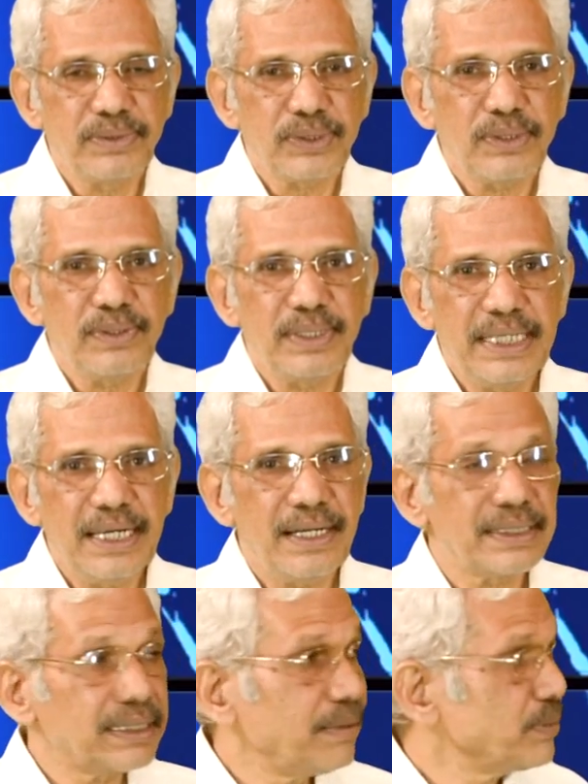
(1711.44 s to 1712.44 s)
So
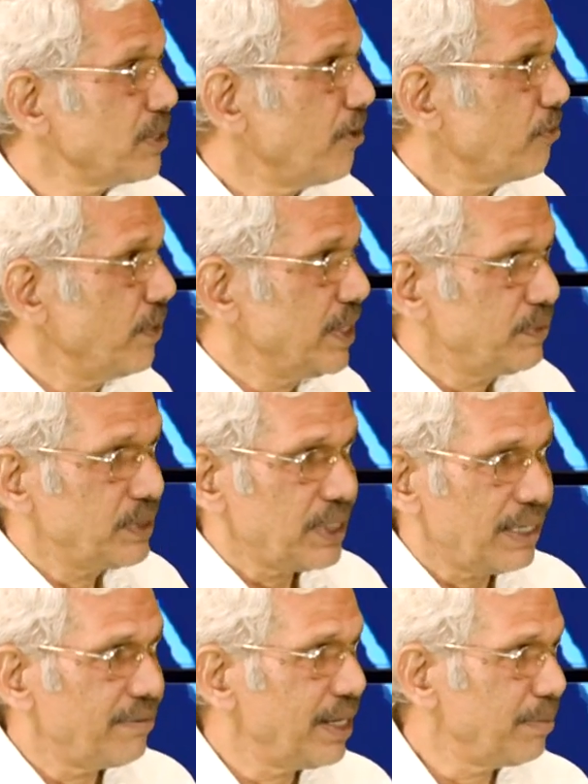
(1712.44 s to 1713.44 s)
here are some softwares
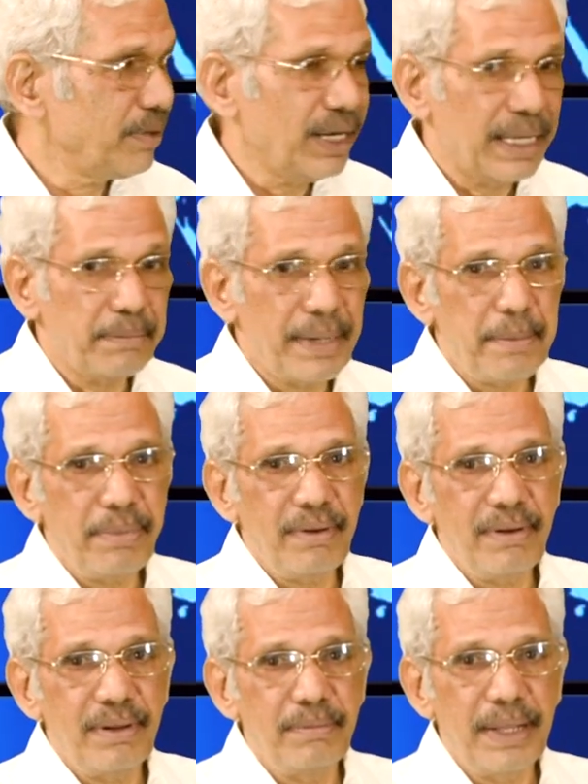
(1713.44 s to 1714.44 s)
which are available like
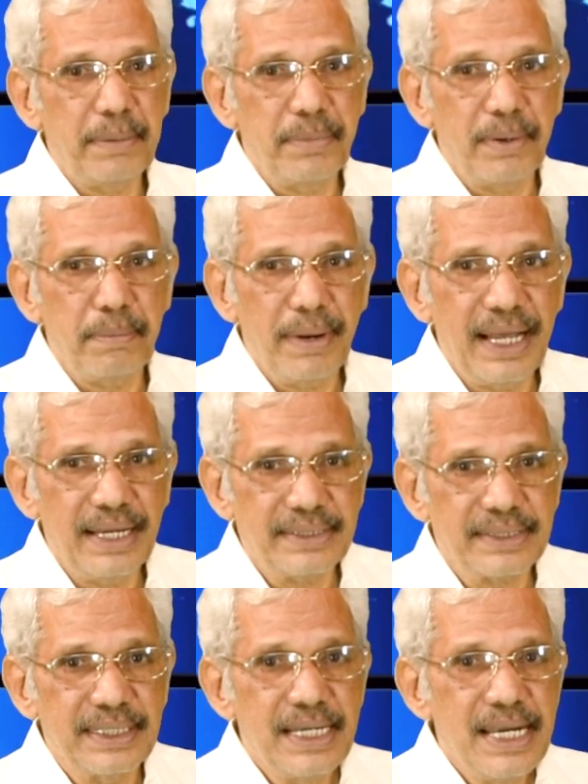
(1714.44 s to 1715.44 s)
BAPO
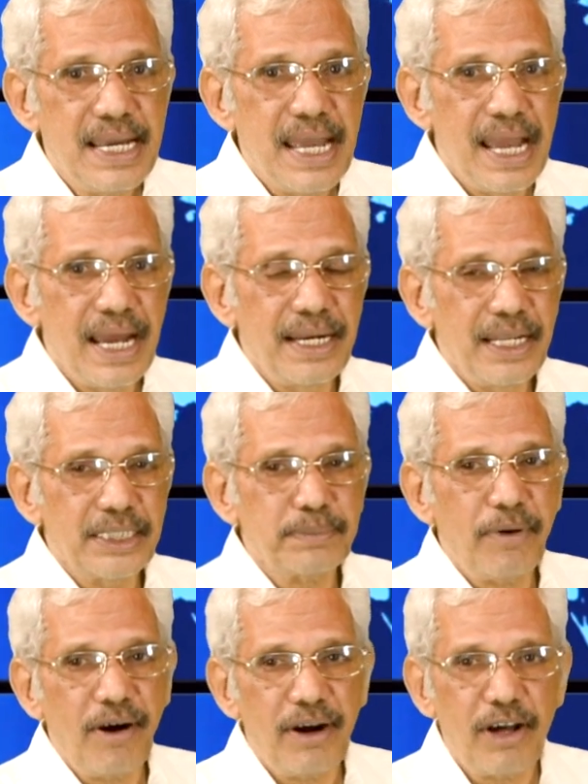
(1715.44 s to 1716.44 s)
Plus, and
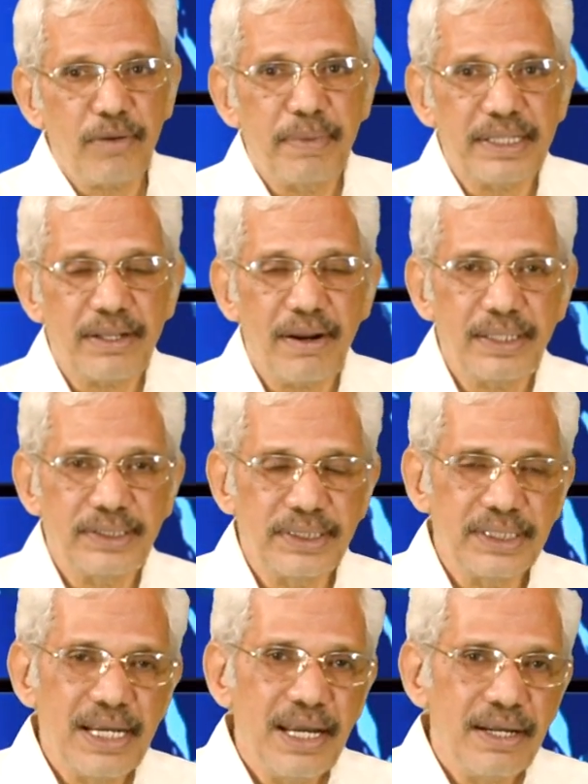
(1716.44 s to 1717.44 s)
this Paradox
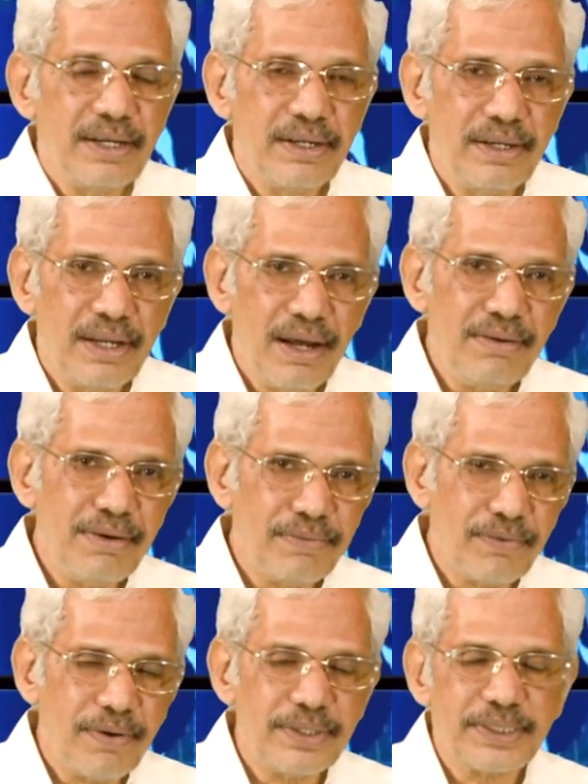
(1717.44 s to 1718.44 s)
methodology. Now,
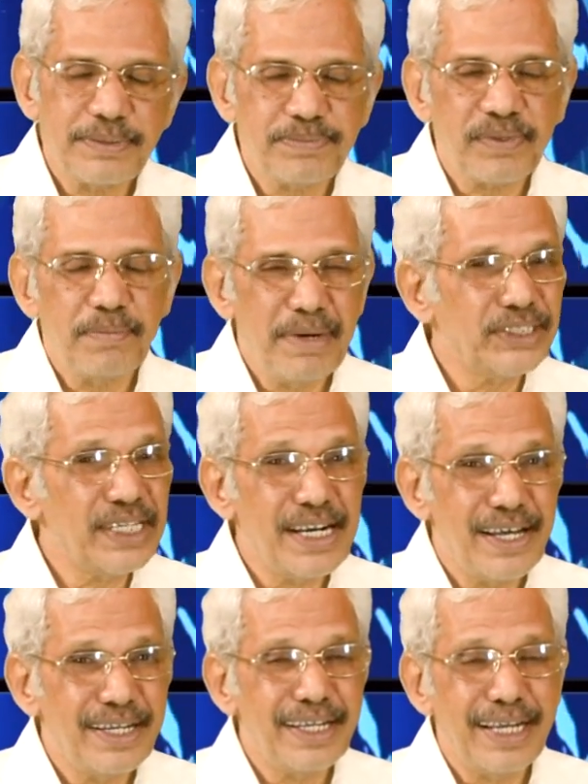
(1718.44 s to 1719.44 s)
of course,
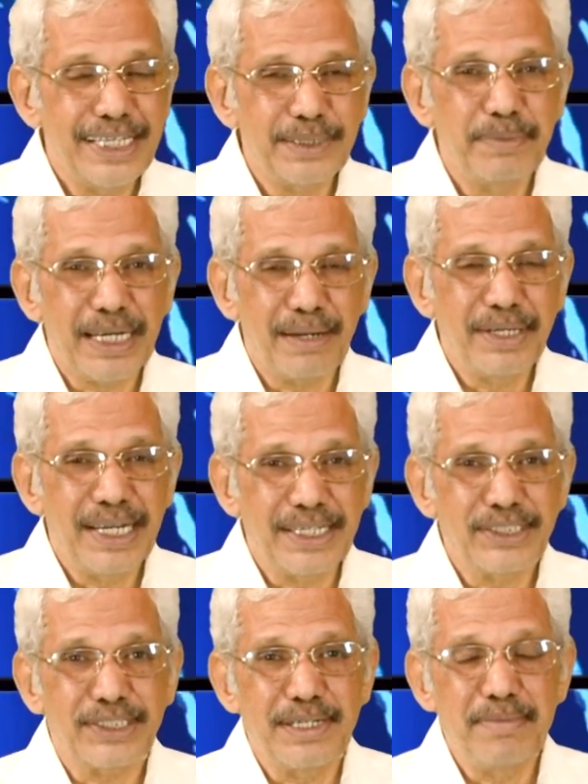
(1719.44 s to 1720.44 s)
machine learning is becoming
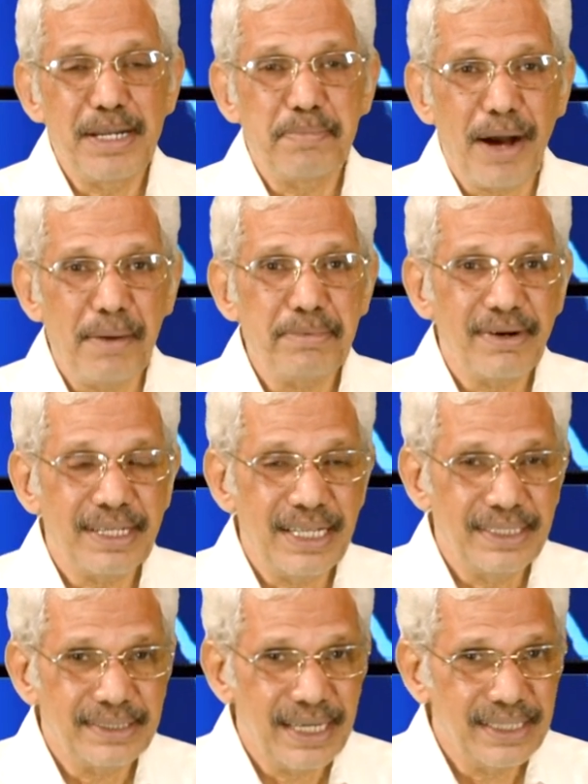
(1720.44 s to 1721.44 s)
extremely popular
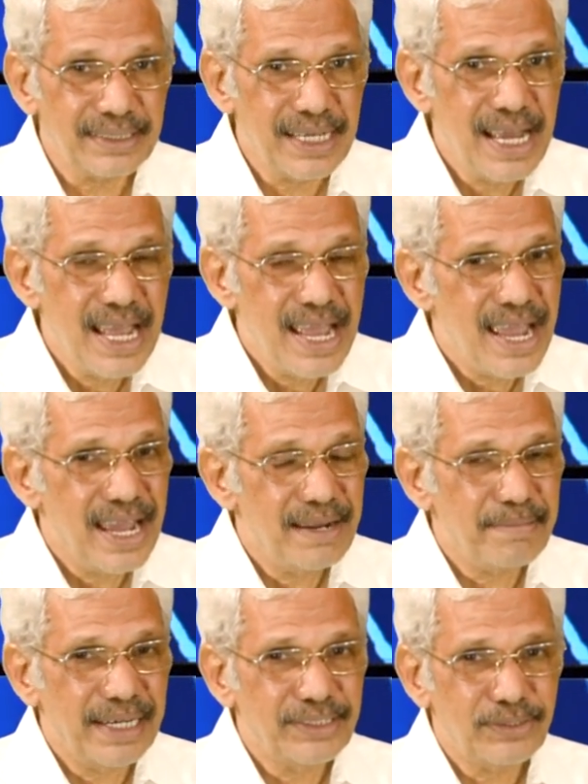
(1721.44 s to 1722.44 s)
these days,
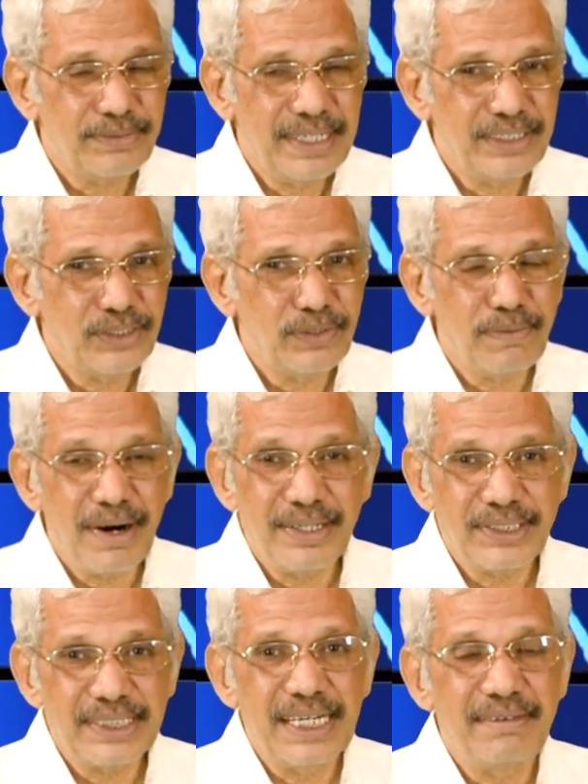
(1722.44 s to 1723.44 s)
and my students don't
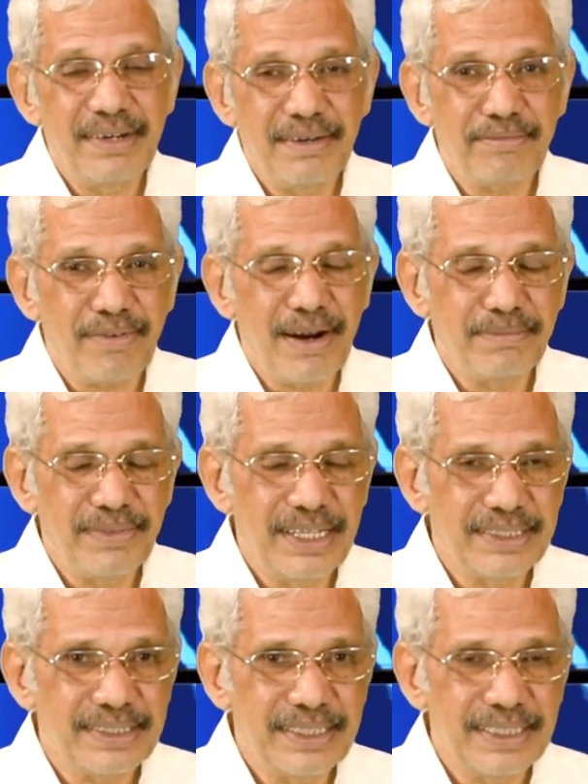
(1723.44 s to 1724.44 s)
want to stay away from
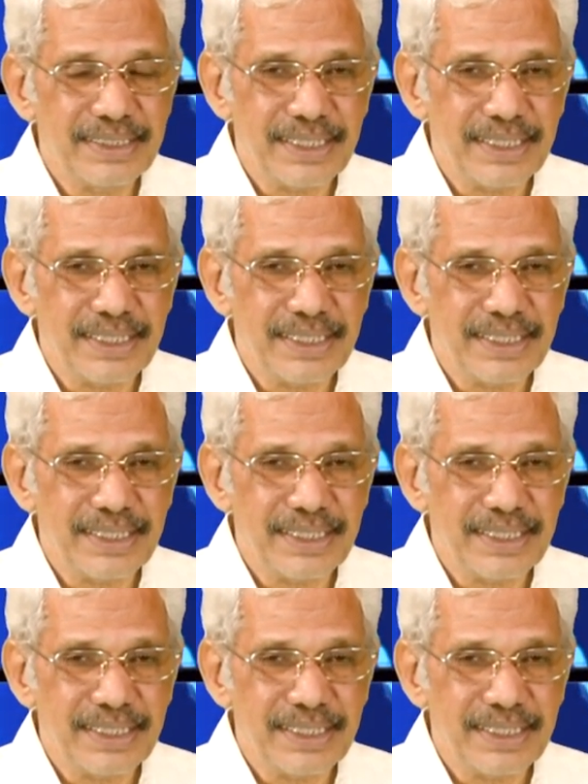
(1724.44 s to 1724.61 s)
this